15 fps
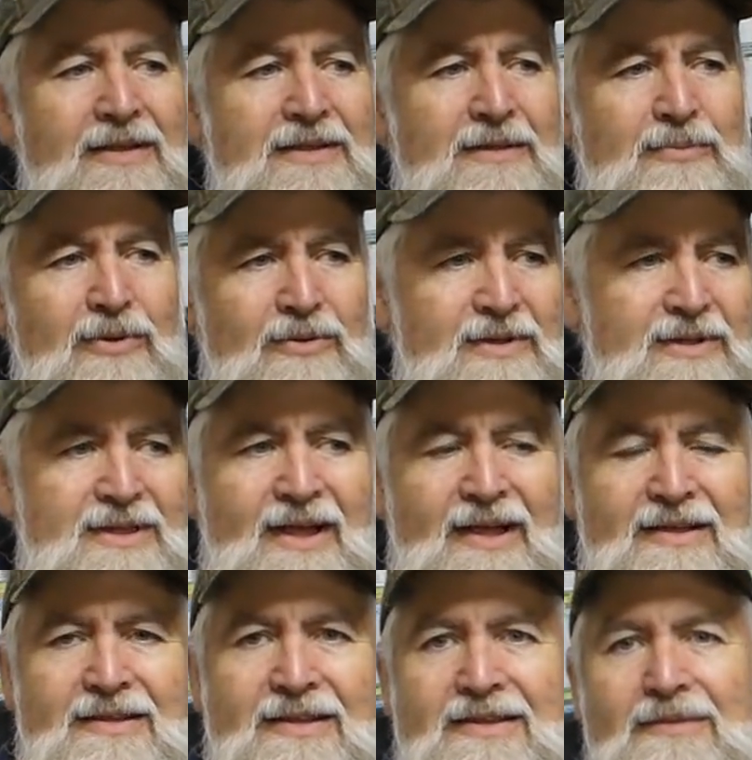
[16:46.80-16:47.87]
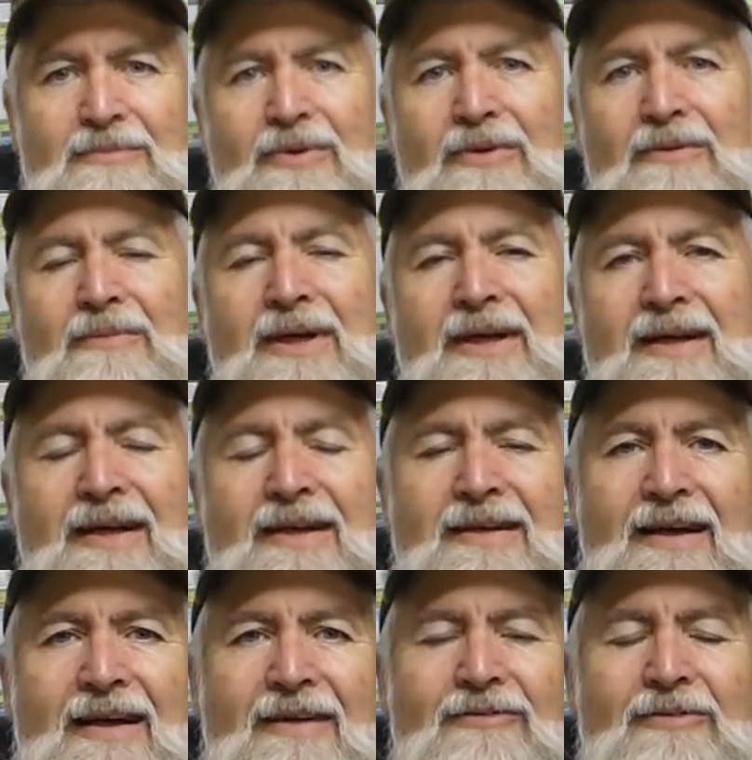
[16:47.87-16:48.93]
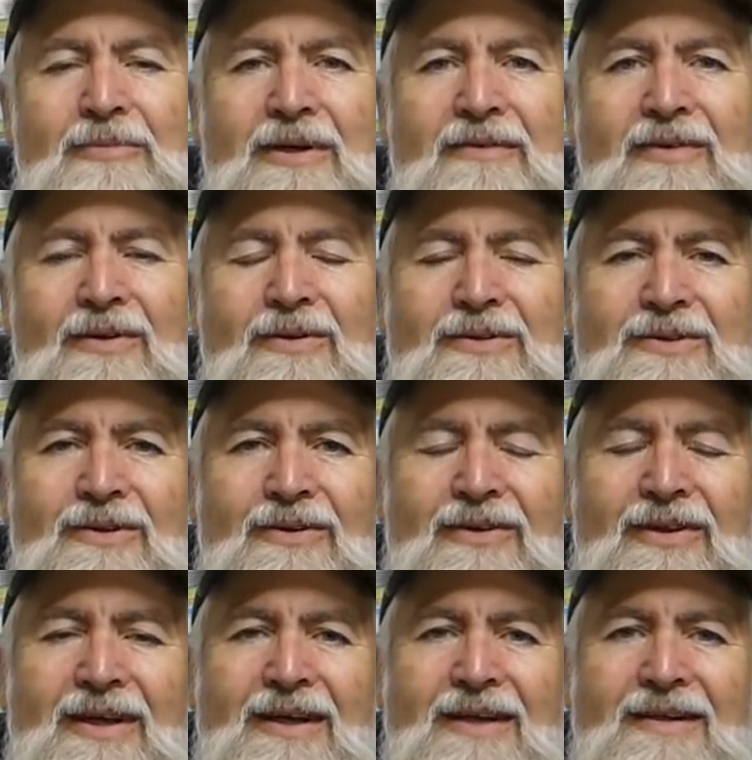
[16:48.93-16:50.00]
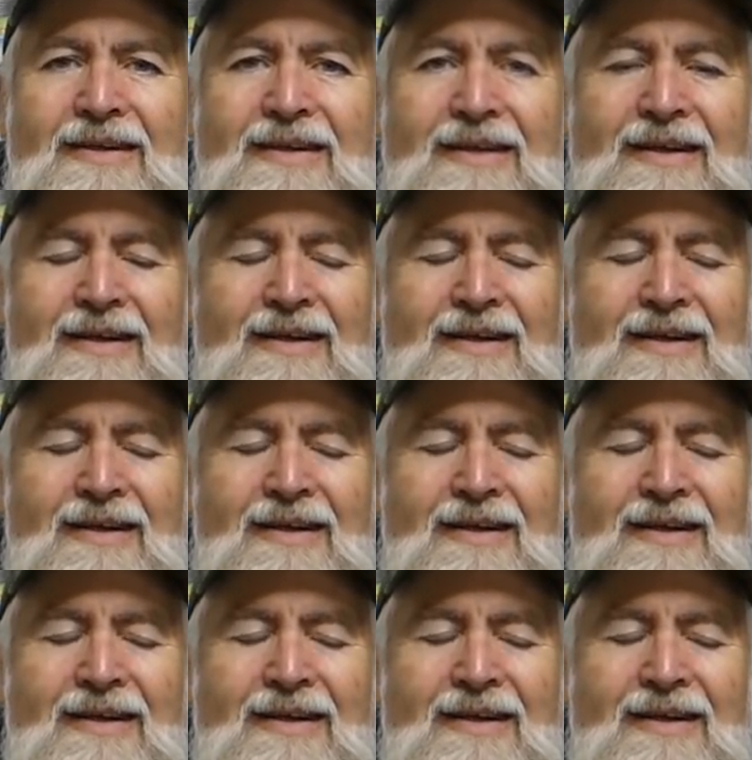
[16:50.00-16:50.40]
support the channels that support me, and you know, have a bit of a look sort of thing.